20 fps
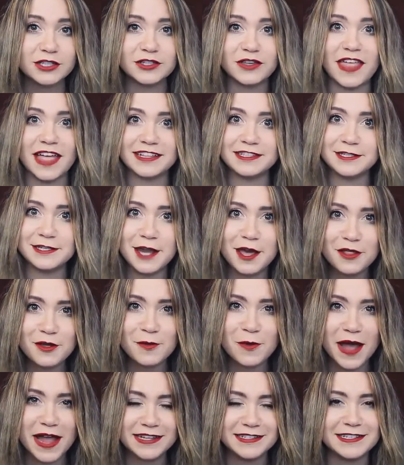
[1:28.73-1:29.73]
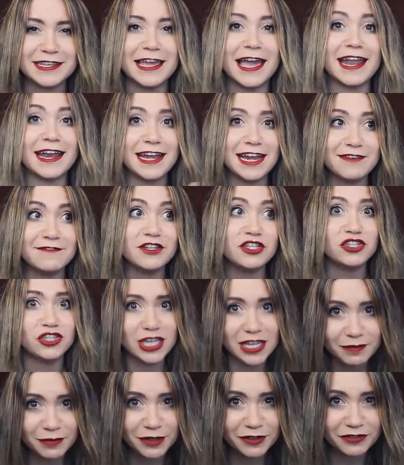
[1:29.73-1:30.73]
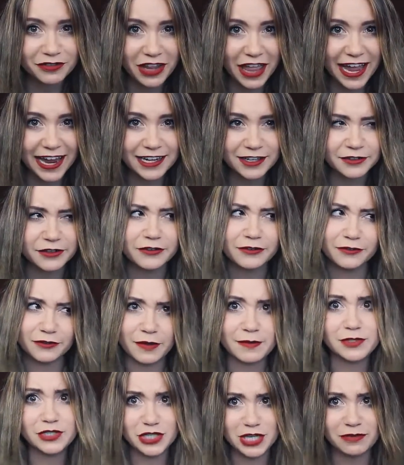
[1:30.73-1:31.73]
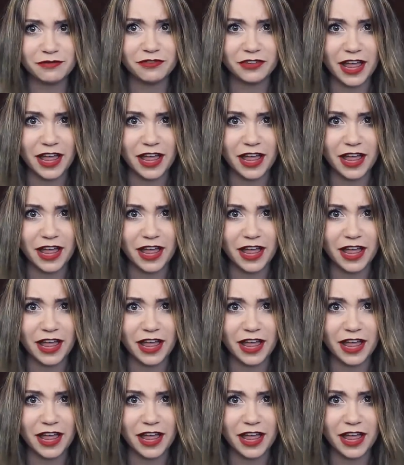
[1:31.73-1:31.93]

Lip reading: So that's another way to get an even cheaper flight from a cheap